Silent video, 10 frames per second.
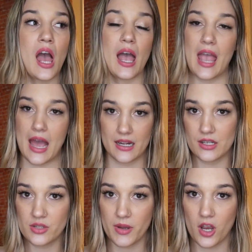I added
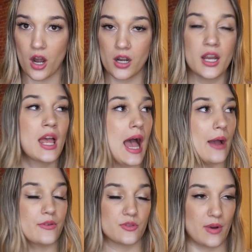it to my cart,
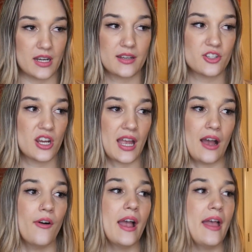I was ready to check
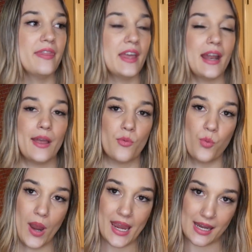out, and then I
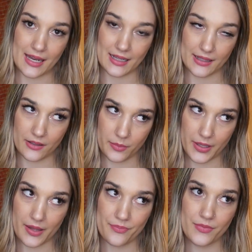waited a little
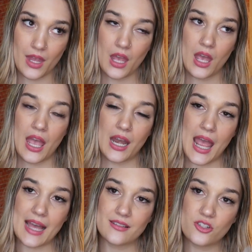bit. And
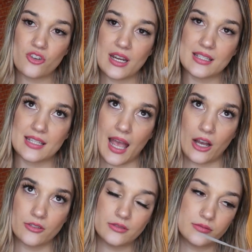as it dried
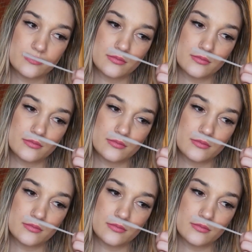down,